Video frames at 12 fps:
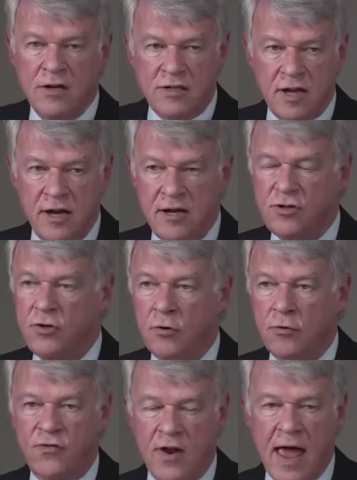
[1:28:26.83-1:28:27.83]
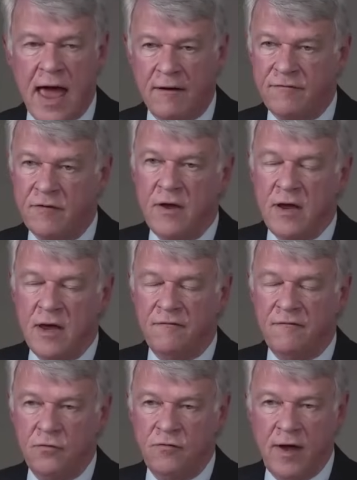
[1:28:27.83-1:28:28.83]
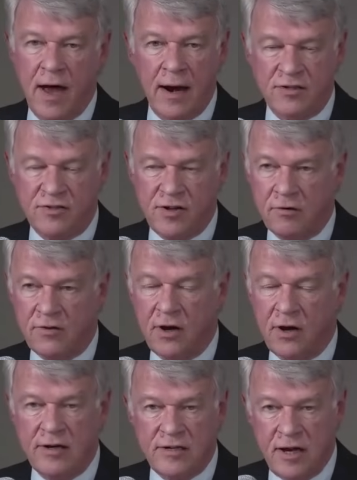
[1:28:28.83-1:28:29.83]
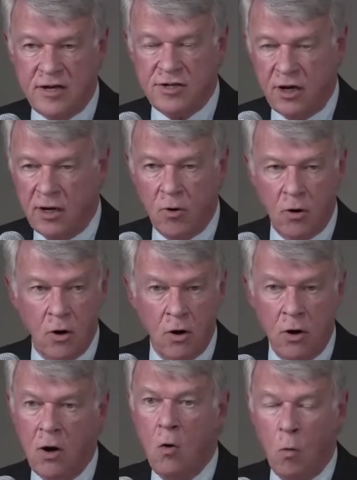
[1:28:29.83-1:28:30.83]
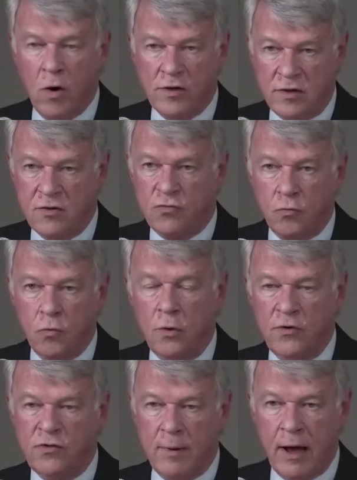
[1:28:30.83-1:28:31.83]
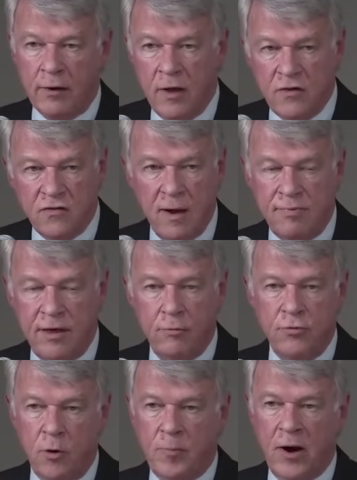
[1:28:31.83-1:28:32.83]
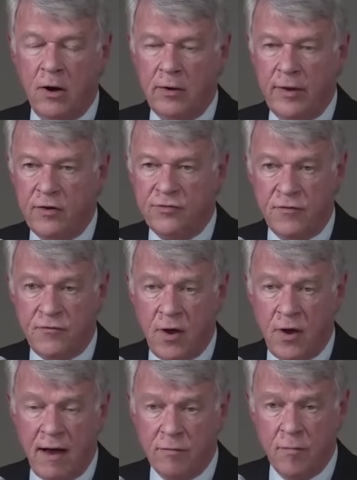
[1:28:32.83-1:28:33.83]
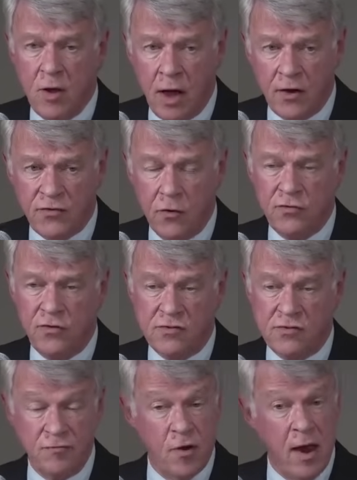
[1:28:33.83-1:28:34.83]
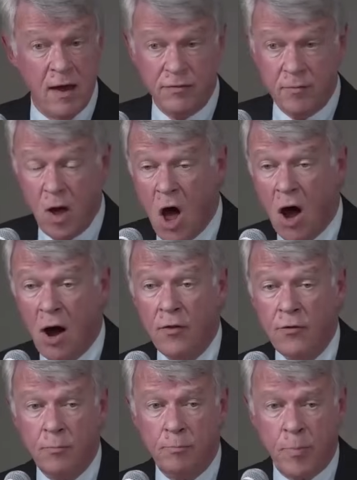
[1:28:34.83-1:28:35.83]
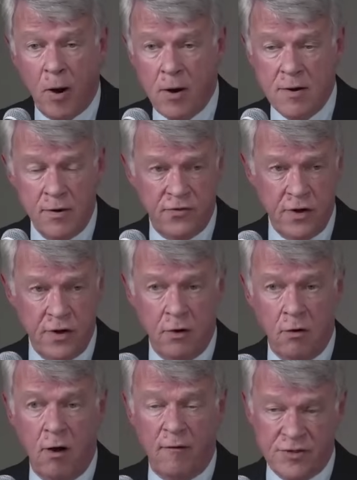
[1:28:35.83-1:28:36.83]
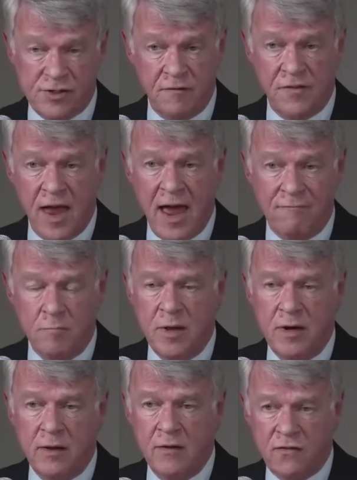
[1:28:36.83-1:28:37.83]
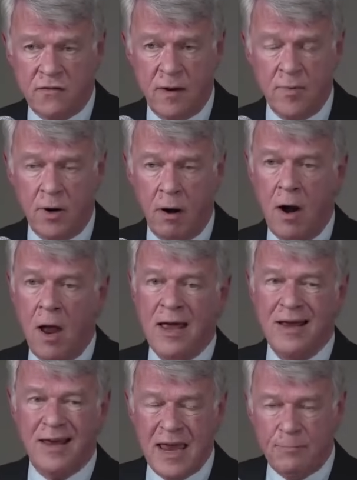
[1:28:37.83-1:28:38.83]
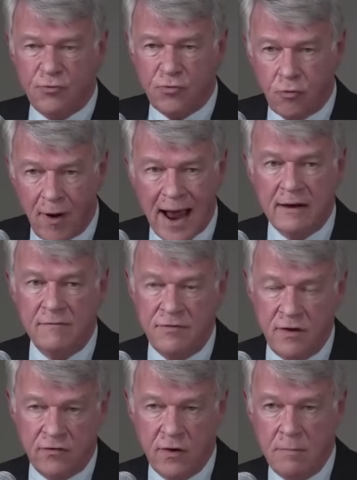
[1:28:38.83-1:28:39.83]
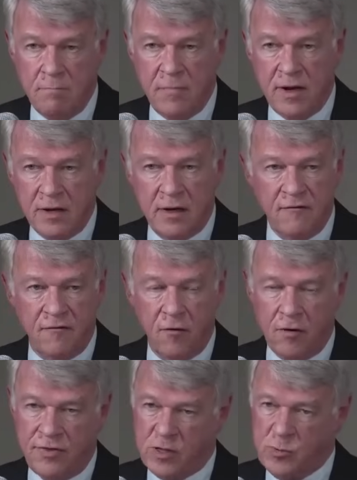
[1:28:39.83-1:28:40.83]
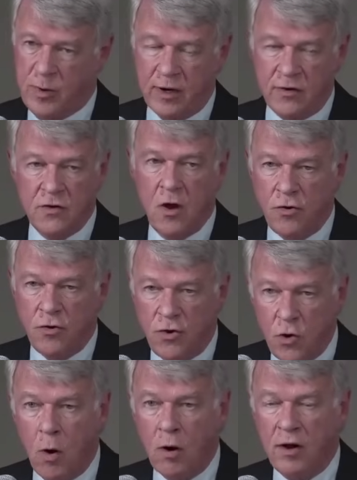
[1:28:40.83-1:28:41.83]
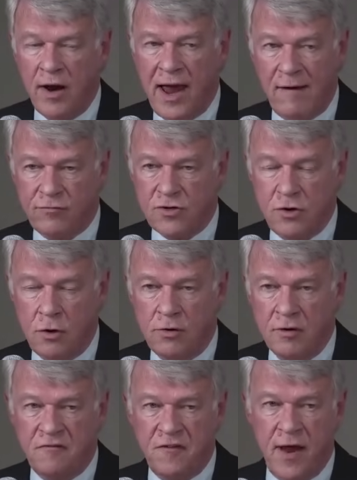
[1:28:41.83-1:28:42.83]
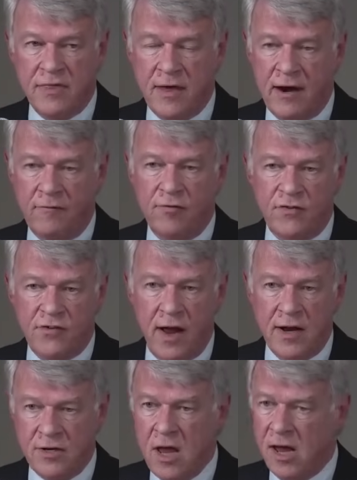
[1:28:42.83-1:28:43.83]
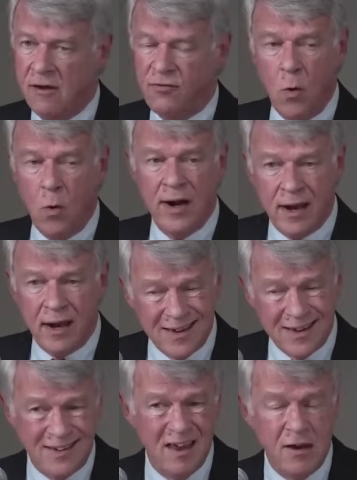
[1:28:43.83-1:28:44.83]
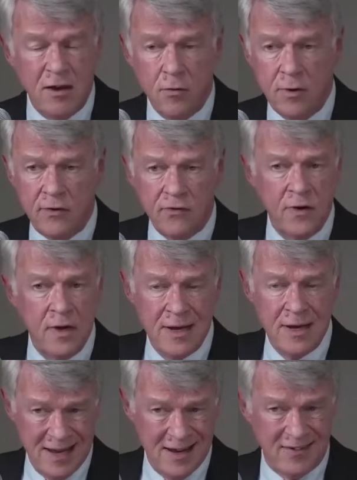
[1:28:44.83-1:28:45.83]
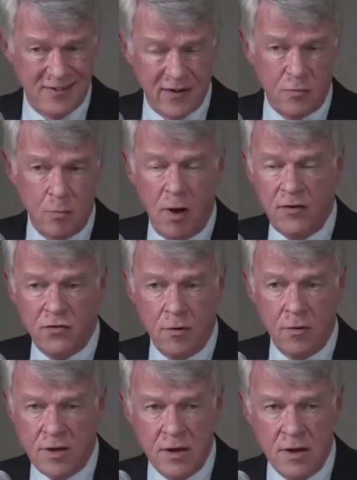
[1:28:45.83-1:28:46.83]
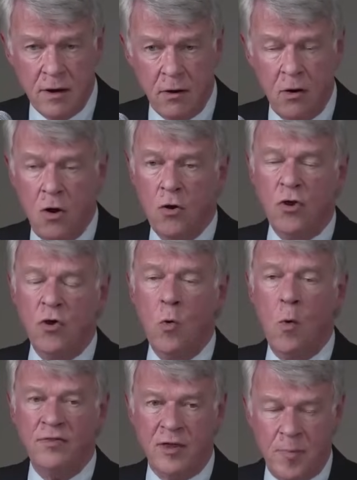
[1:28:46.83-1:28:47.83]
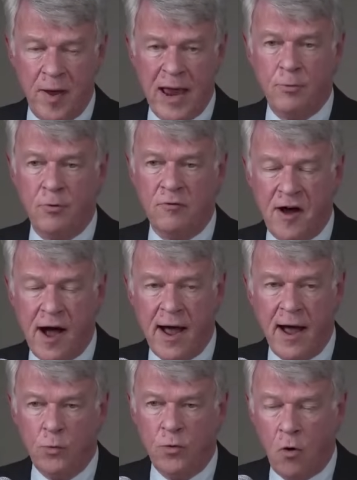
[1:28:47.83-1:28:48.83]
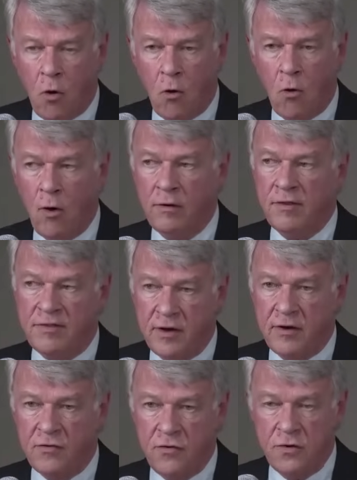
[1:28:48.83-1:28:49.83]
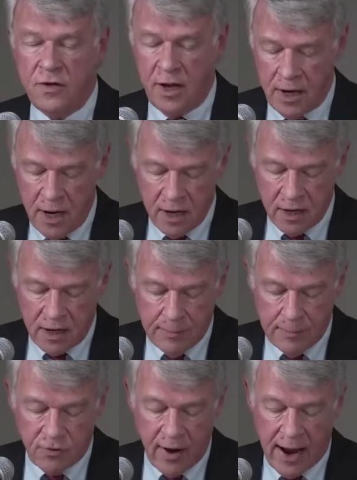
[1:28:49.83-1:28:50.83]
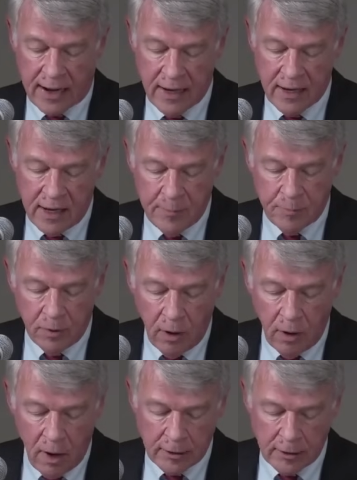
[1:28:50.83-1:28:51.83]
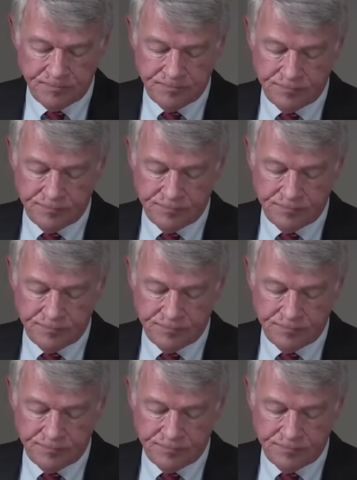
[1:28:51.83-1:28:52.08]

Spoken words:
Teach your staff. If you've got a secretary, teach him or her what this rule is about. Same thing with your paralegals if you have them, associates if you have them, other partners in your office if they haven't been to this seminar. Keep track of these meet and confer things, because you are going to have to show good faith at every stage. If you want to get a continuance in 6 months or a year, you want the paper filed with all the things you did. Keep track, keep a log.